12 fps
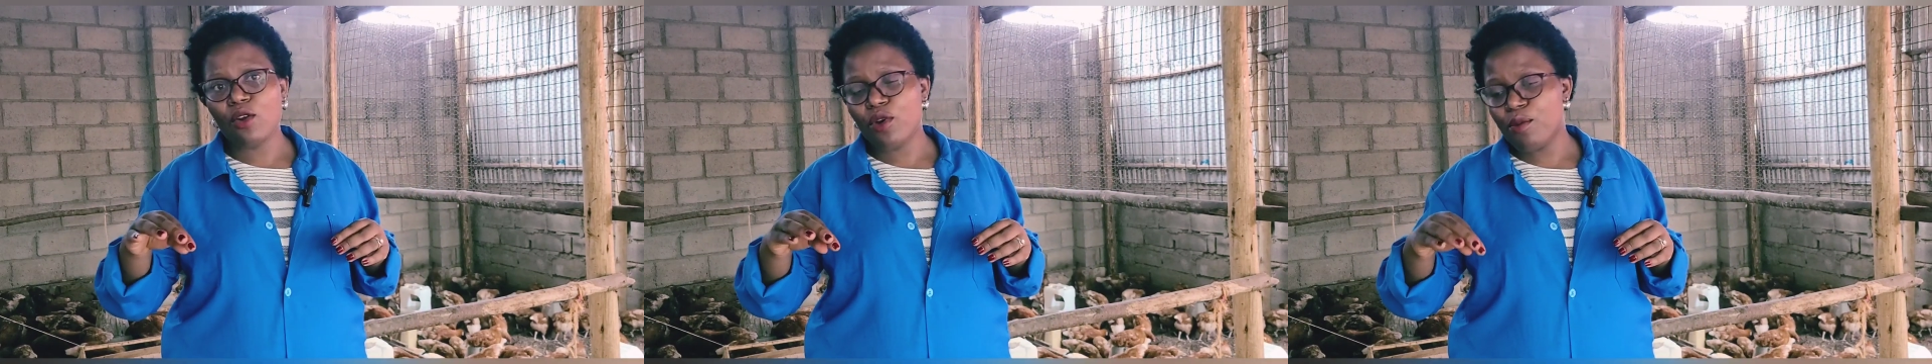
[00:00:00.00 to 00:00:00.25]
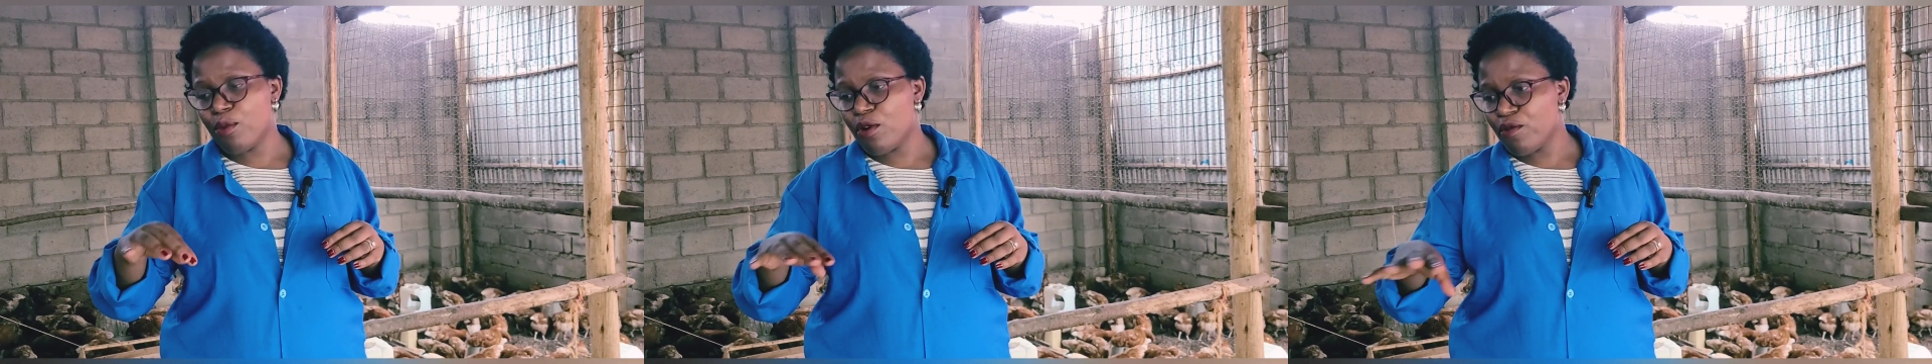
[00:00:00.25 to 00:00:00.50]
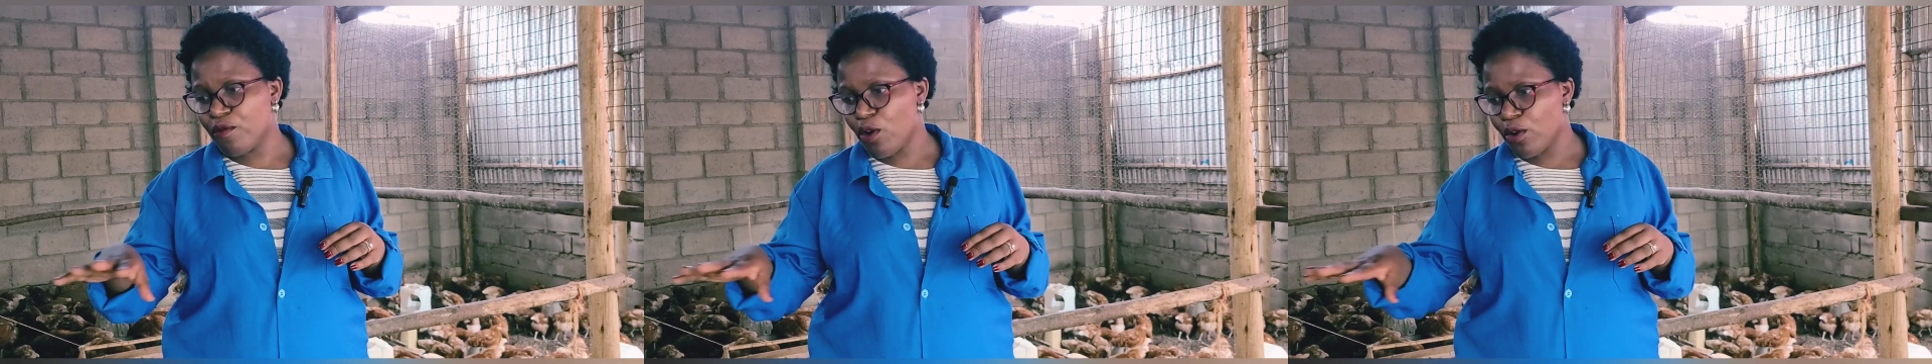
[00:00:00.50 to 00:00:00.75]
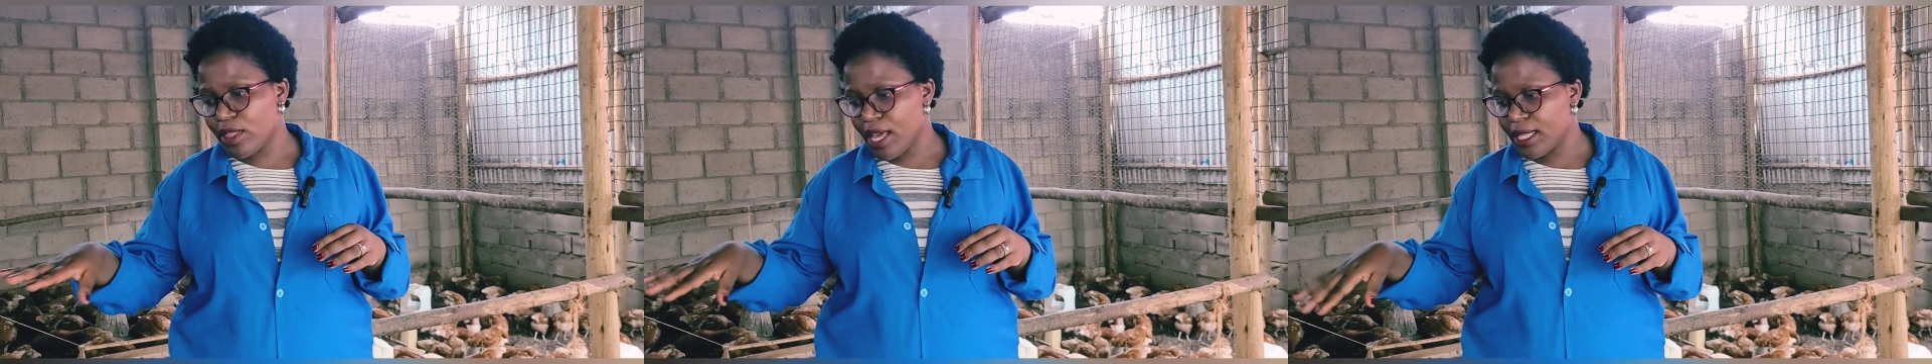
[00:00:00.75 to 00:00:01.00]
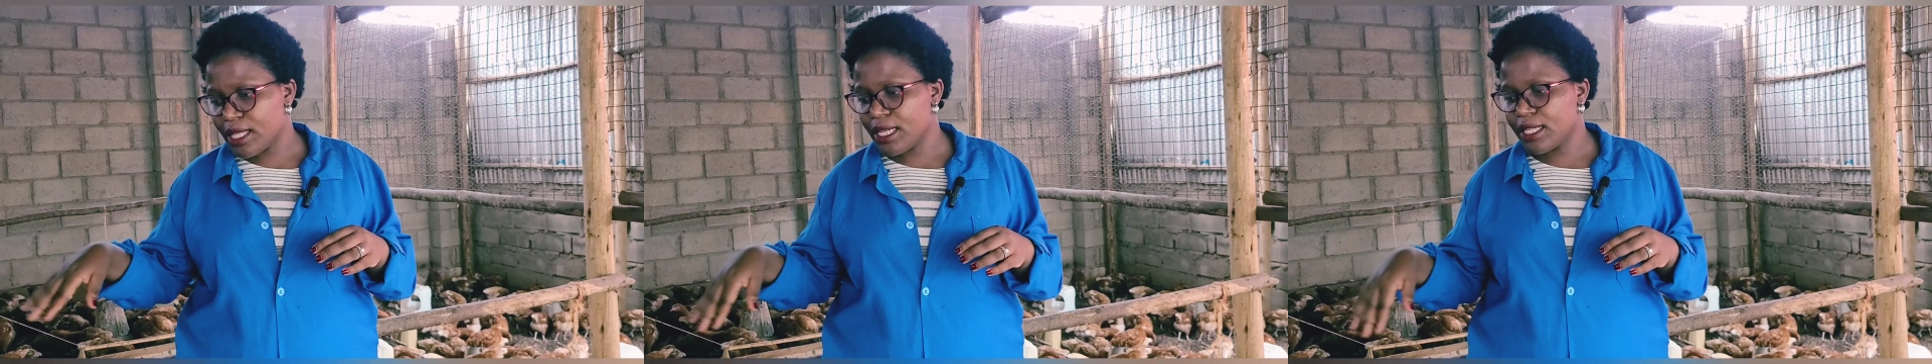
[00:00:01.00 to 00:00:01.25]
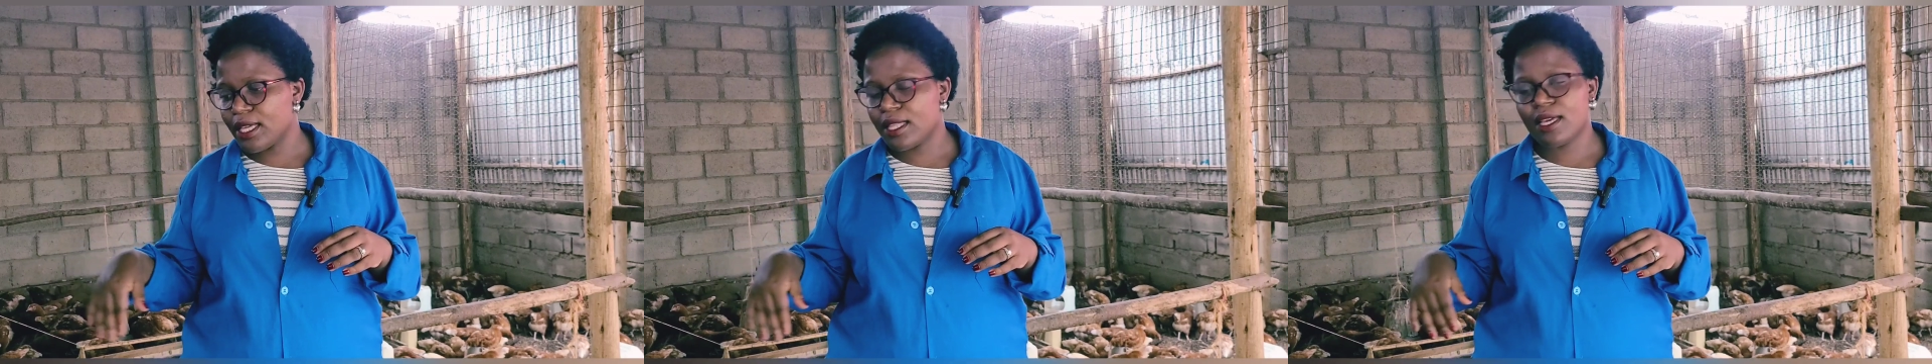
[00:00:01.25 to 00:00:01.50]
remove all that
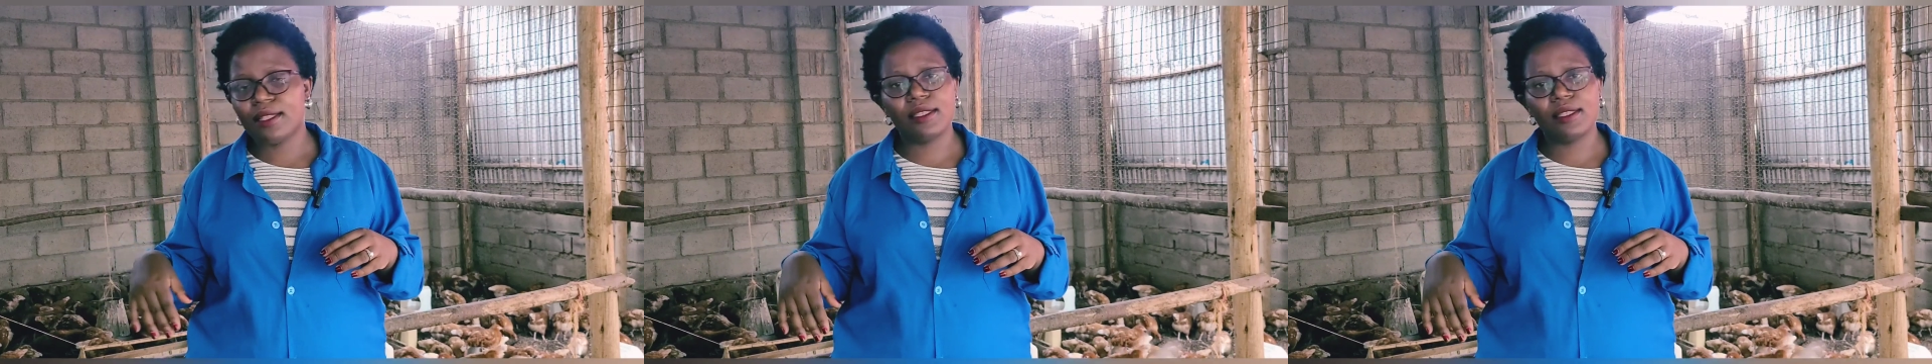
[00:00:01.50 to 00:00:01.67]
litter that